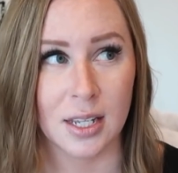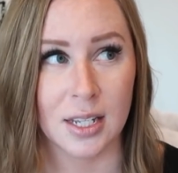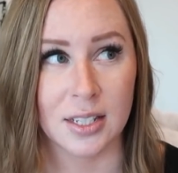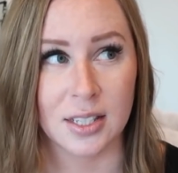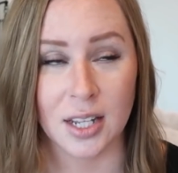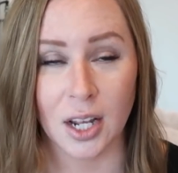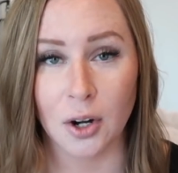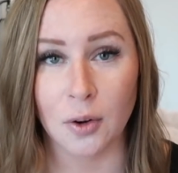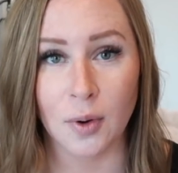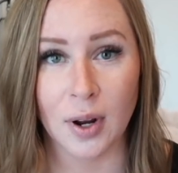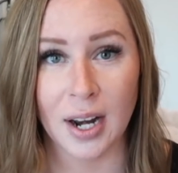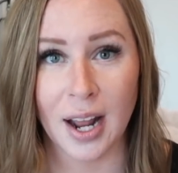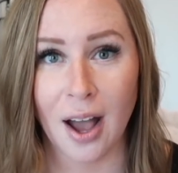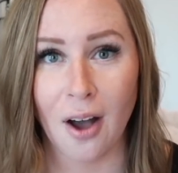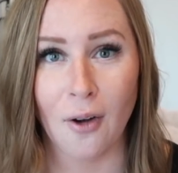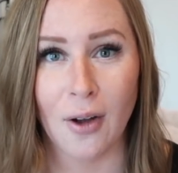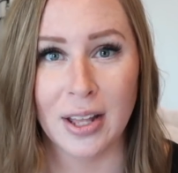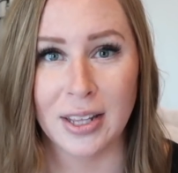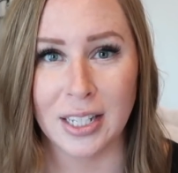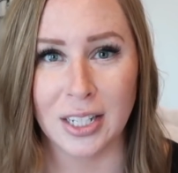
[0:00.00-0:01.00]
it's gonna run
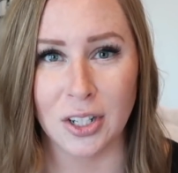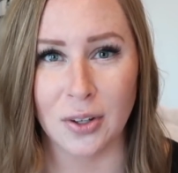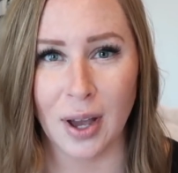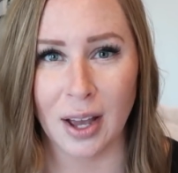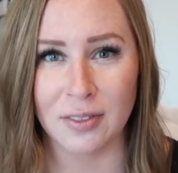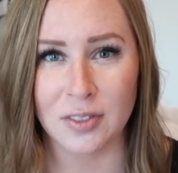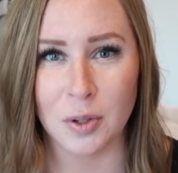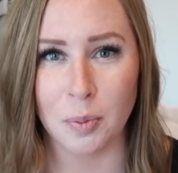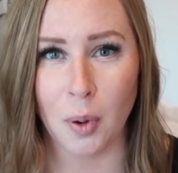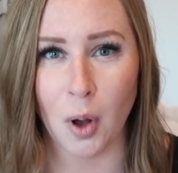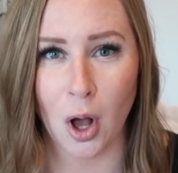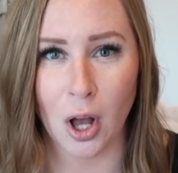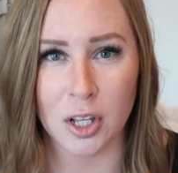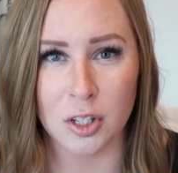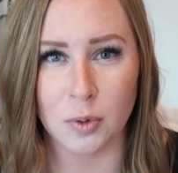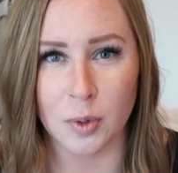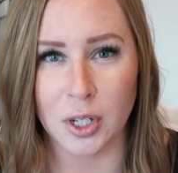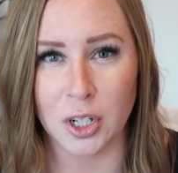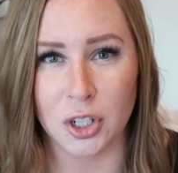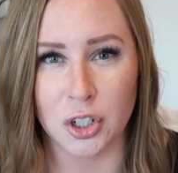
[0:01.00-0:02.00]
out and then you have to
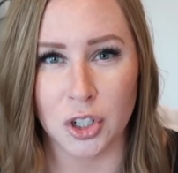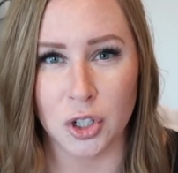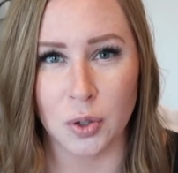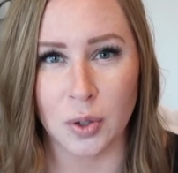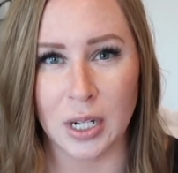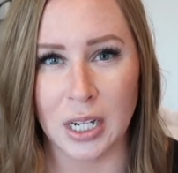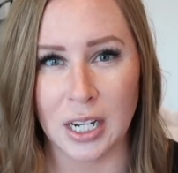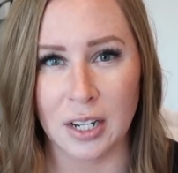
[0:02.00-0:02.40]
pause what you're doing,